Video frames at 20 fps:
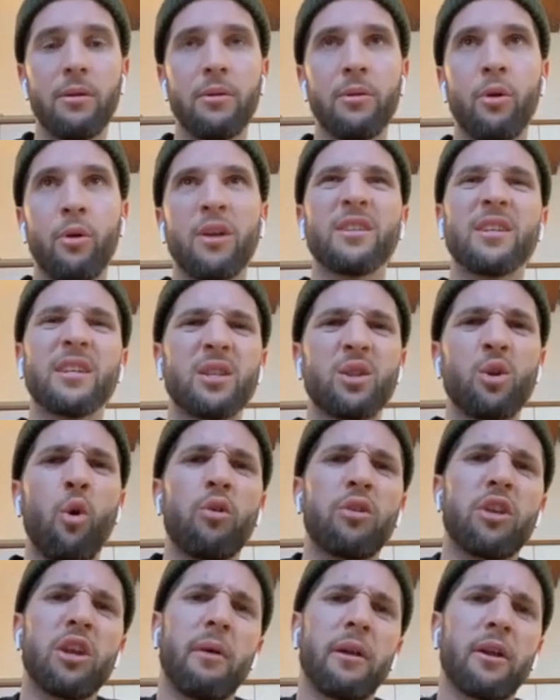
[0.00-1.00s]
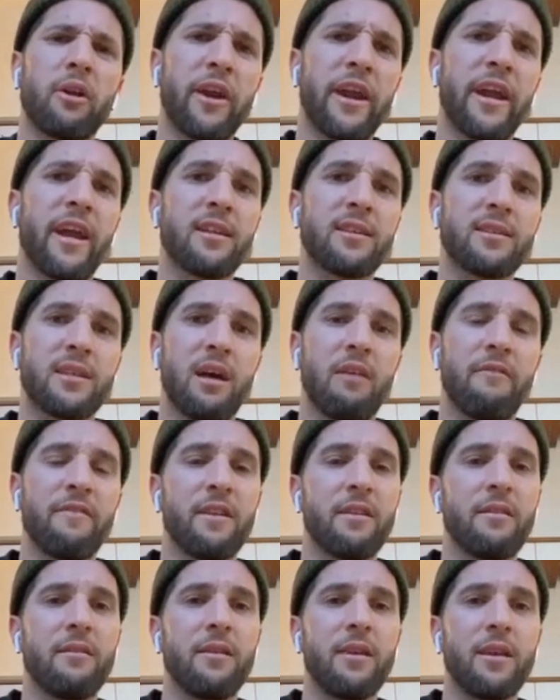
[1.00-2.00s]
not just talk to you about cricket stuff.
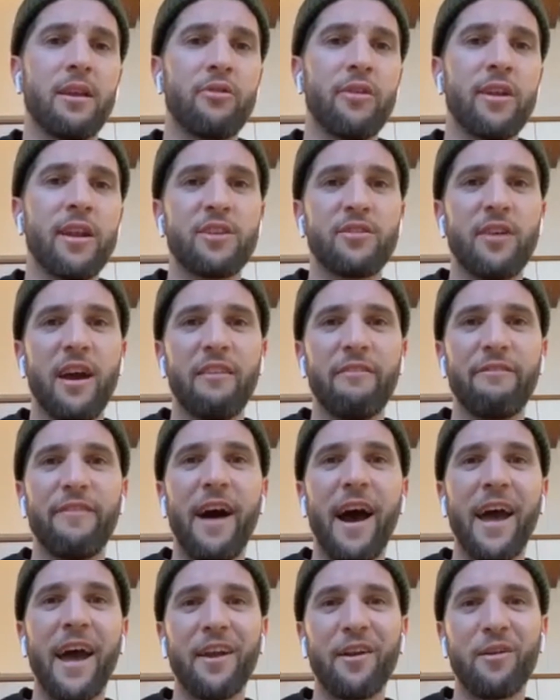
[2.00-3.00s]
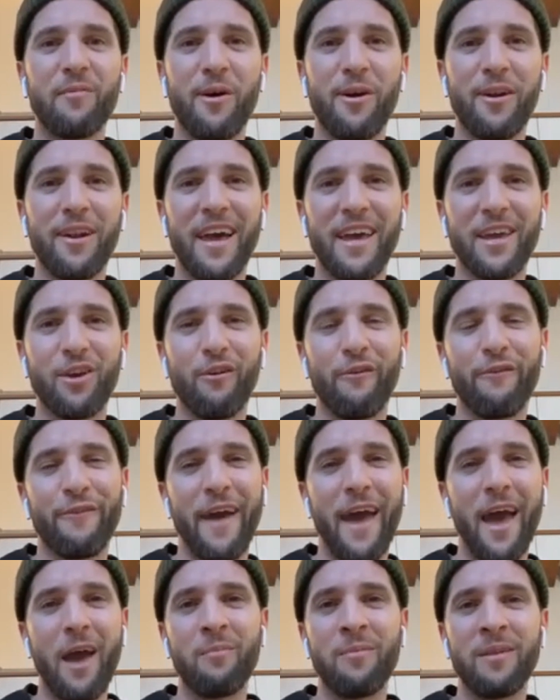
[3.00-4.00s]
He'd really try and find out about like your
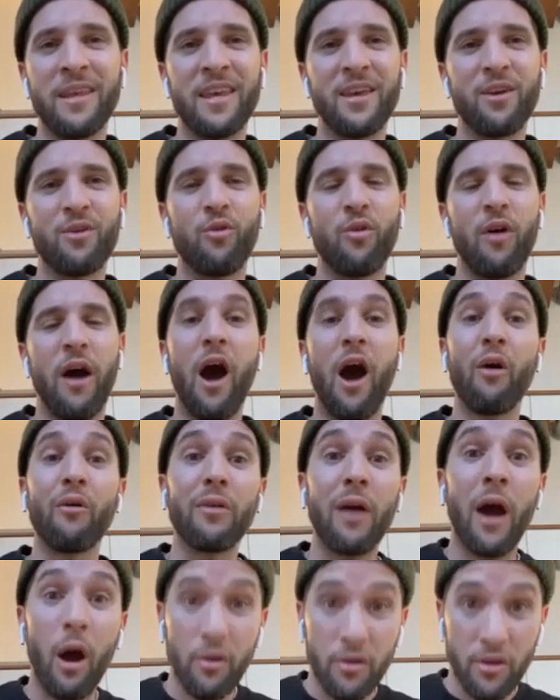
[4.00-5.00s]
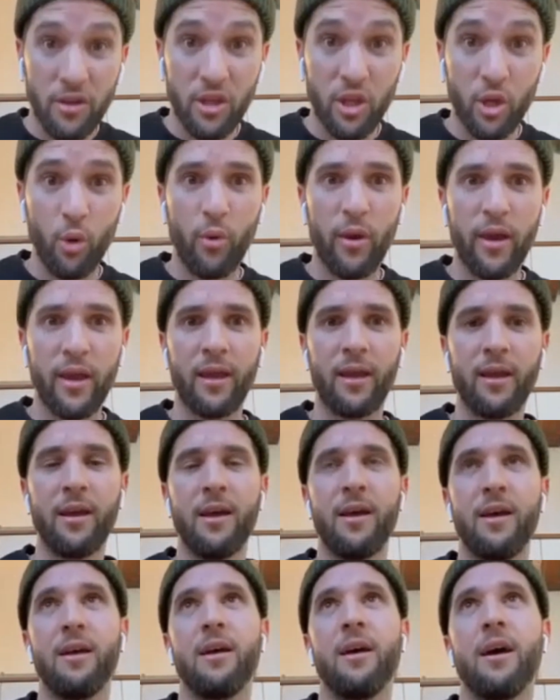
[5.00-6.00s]
family or how you're doing.
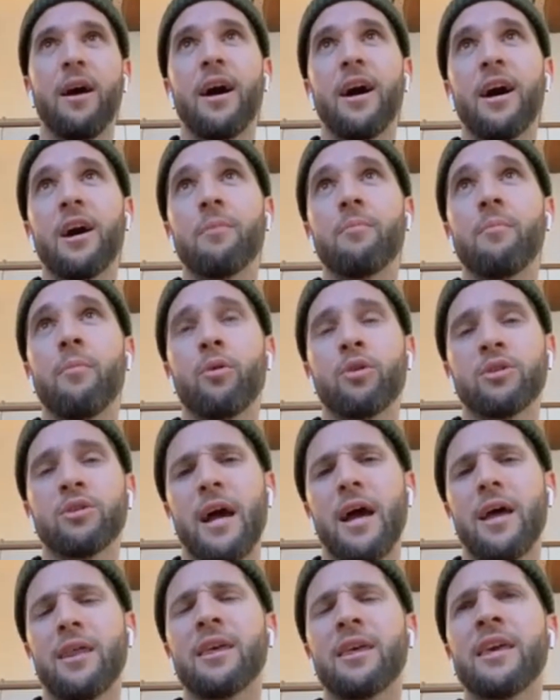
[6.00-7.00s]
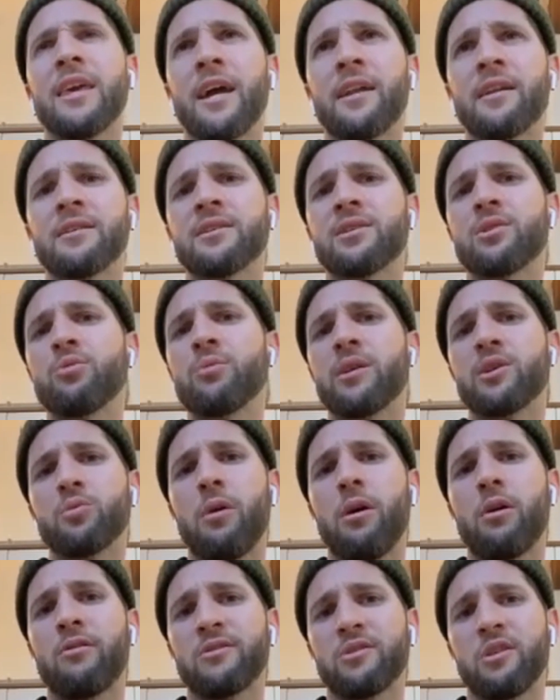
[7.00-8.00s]
Because I think he understood as
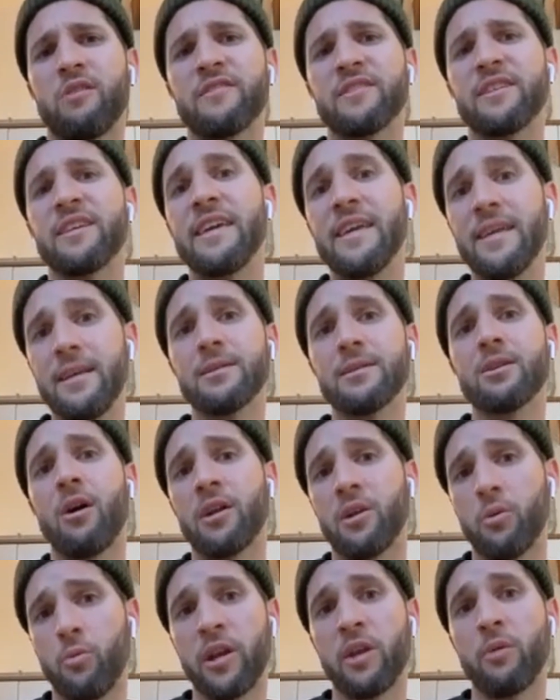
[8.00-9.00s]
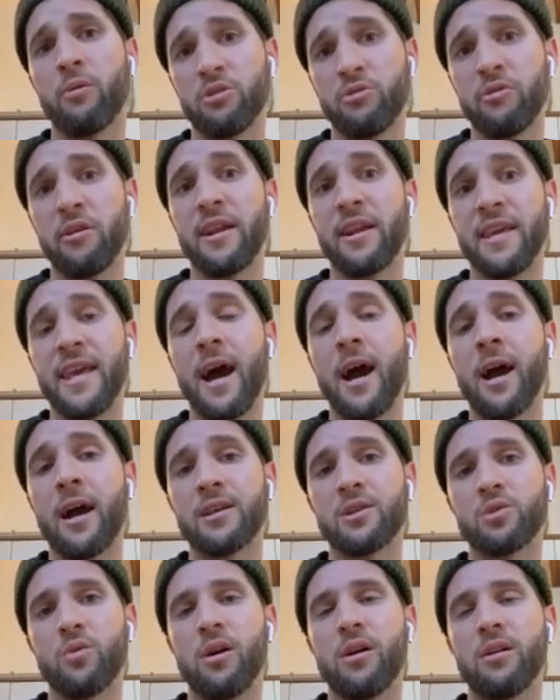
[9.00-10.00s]
well, because obviously he started when he was really young
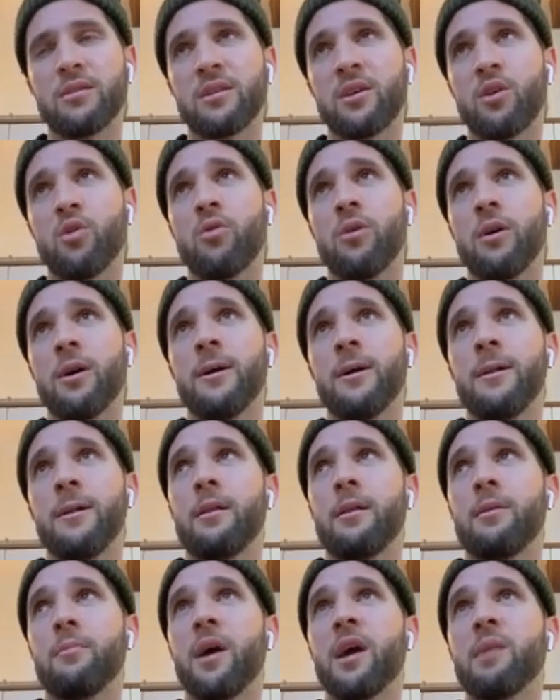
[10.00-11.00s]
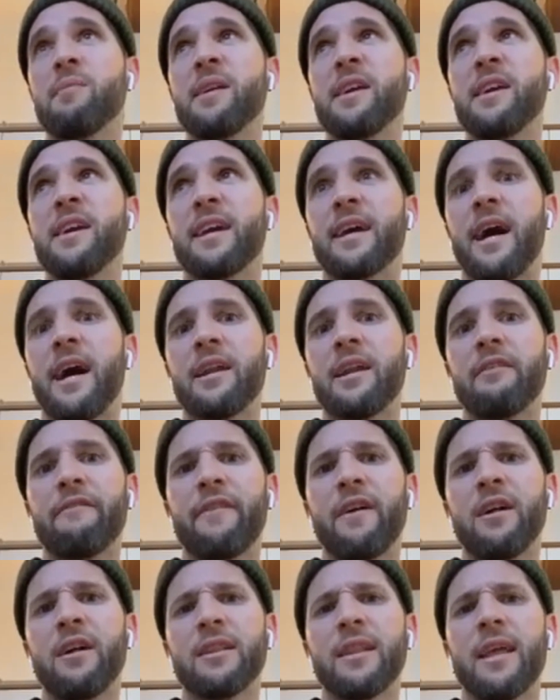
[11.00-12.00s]
as well. So maybe he kind of
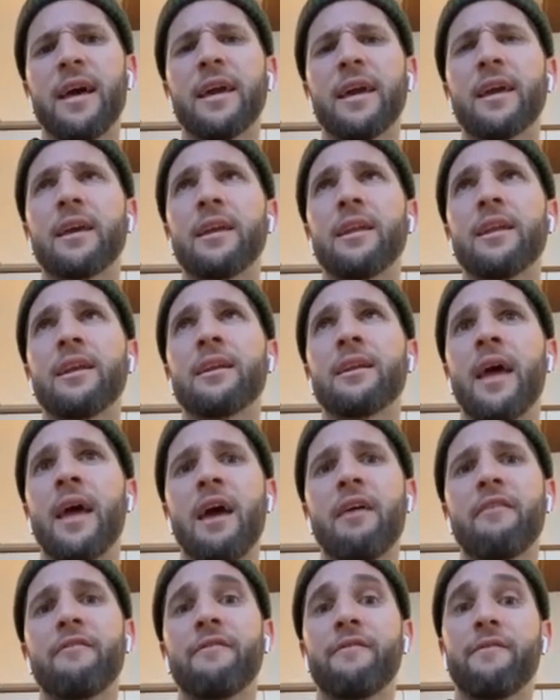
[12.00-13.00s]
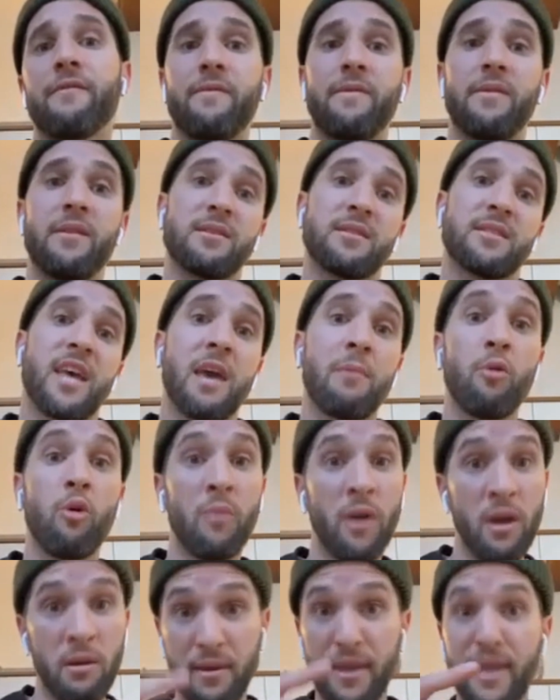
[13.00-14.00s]
felt like he didn't have the same, or
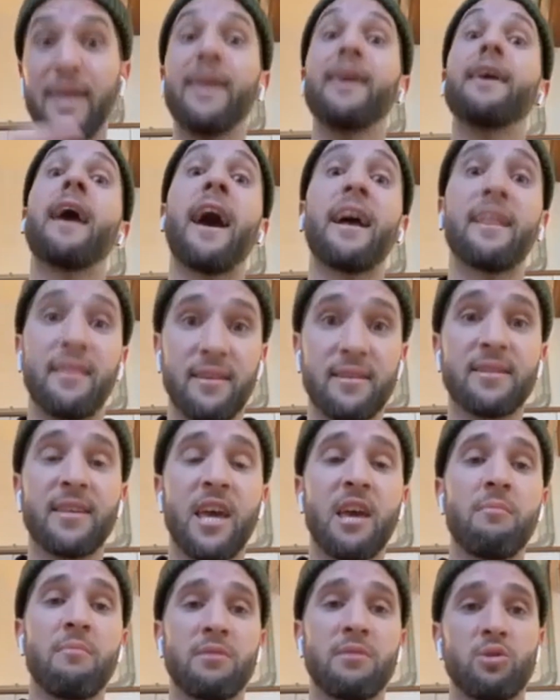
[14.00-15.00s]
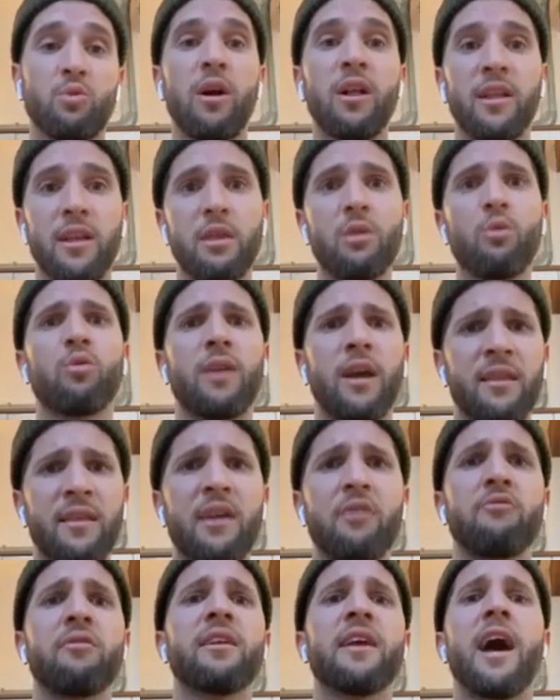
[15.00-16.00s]
maybe he had the same as well, and he thought like
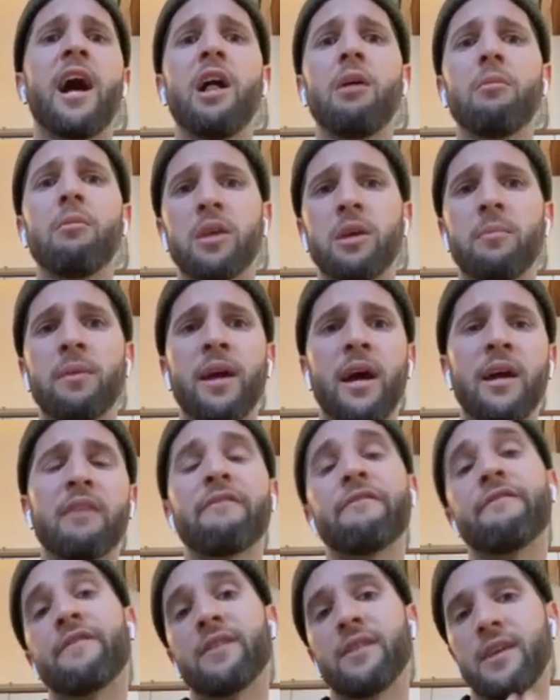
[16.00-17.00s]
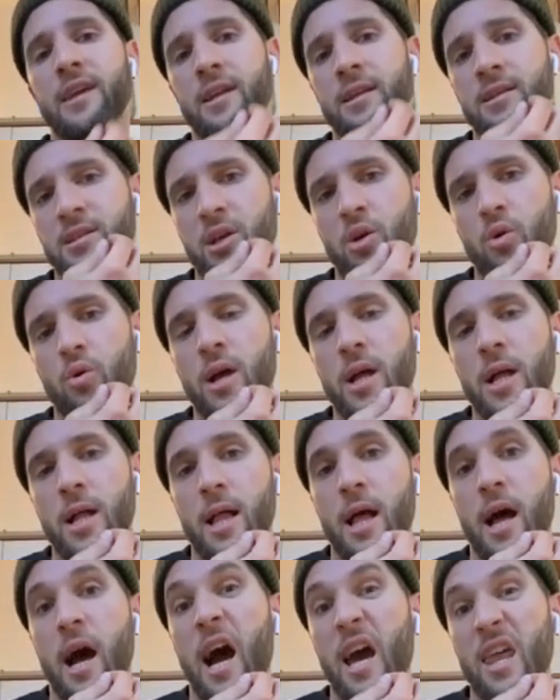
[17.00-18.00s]
that really helped him kind of fit in. So
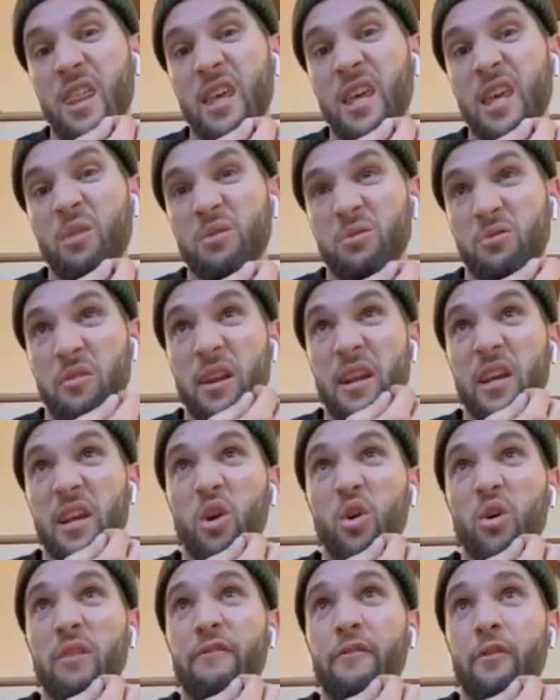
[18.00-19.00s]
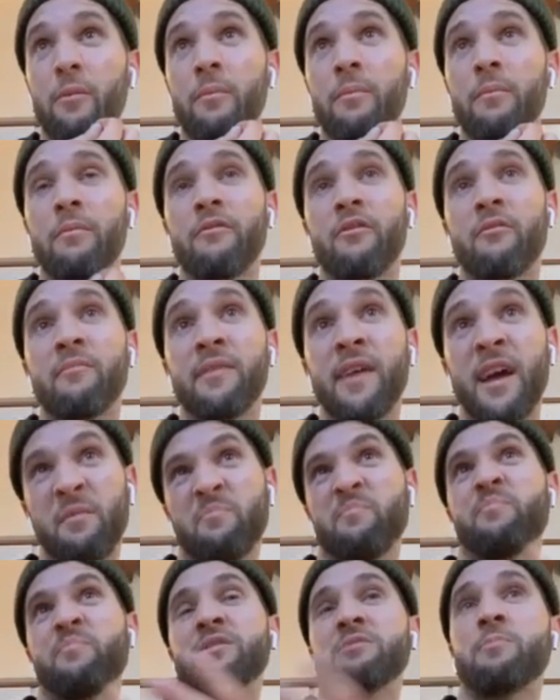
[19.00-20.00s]
I think he was really good from that
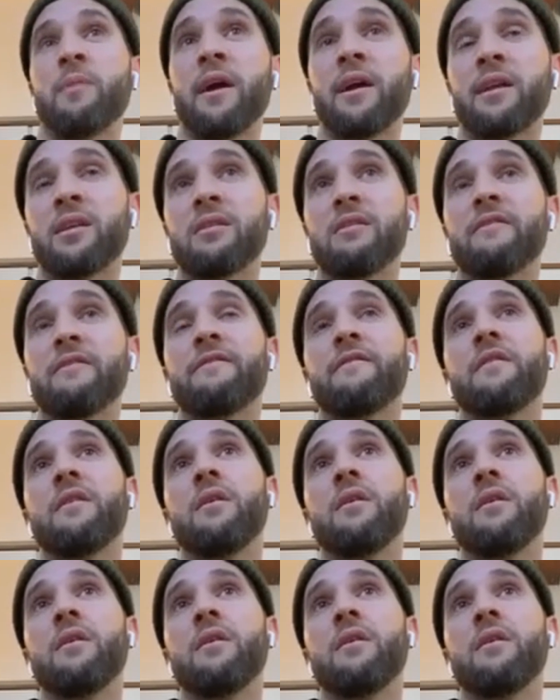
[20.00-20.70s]
perspective,